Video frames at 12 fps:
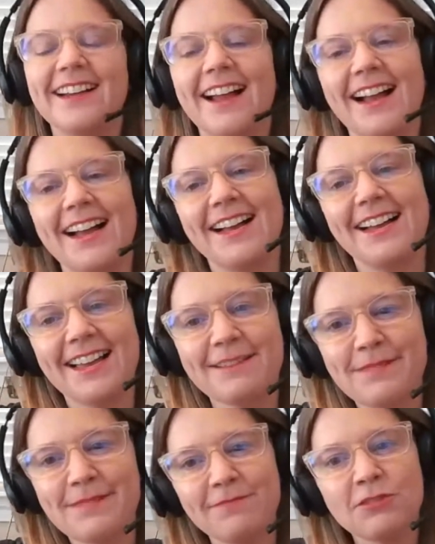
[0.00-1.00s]
Uh, mm-hmm.
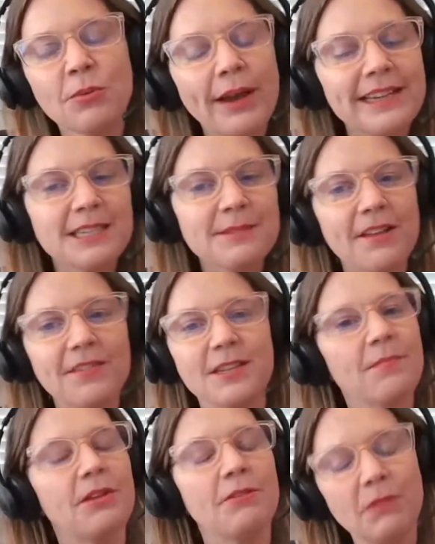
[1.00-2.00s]
But twice a month,
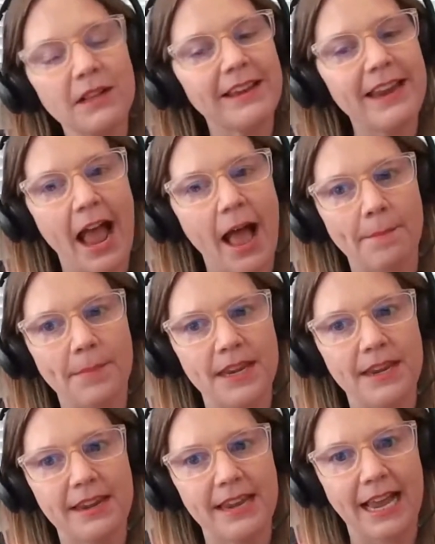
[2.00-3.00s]
something really
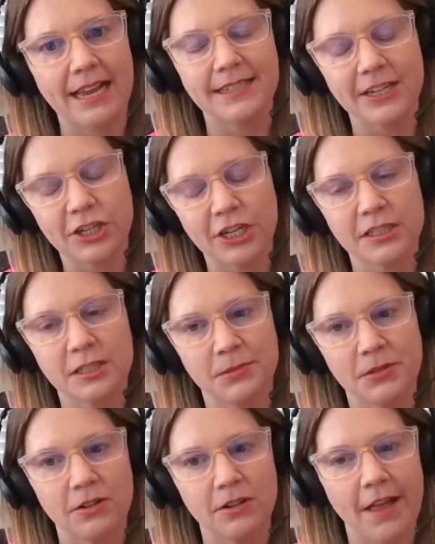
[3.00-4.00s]
happy and
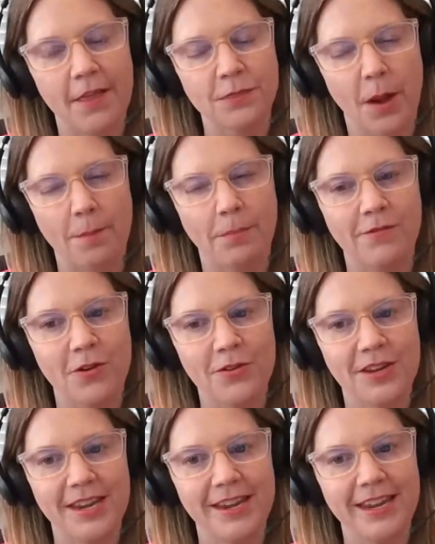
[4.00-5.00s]
digestible and thought
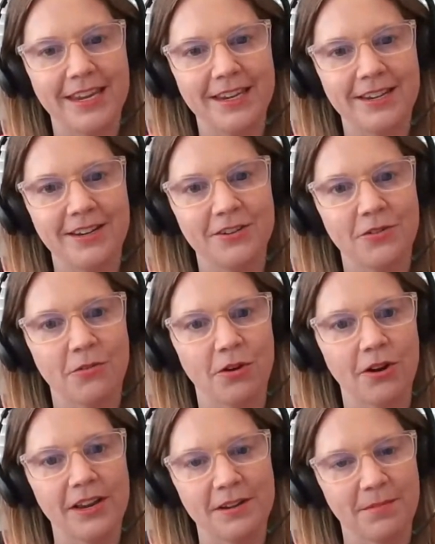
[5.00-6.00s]
provoking in
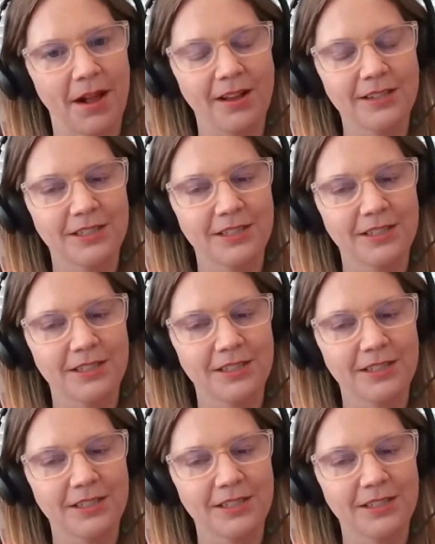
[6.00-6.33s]
your inbox.